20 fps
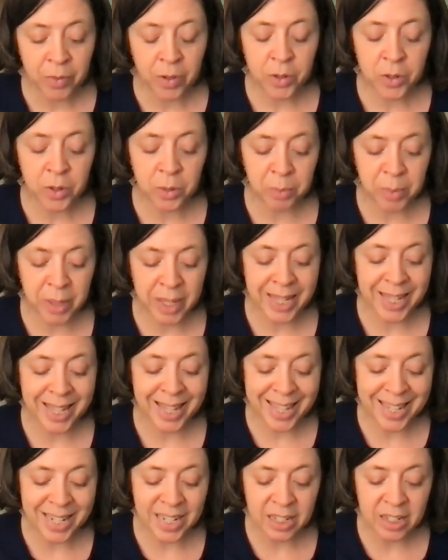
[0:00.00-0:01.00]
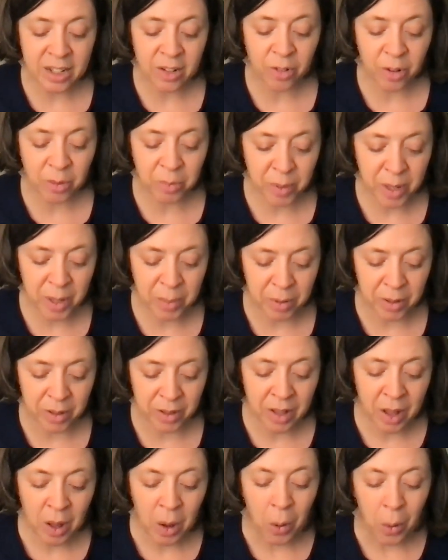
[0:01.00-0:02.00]
should be in different
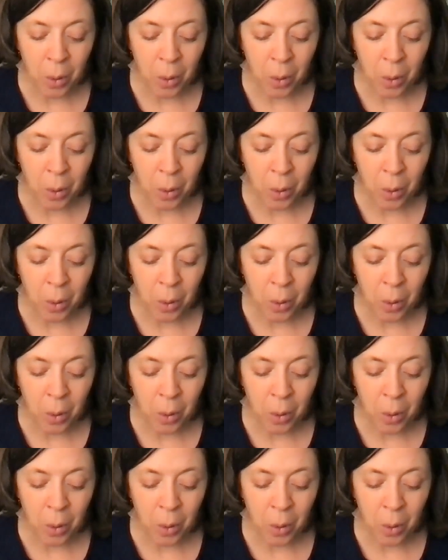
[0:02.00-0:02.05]
people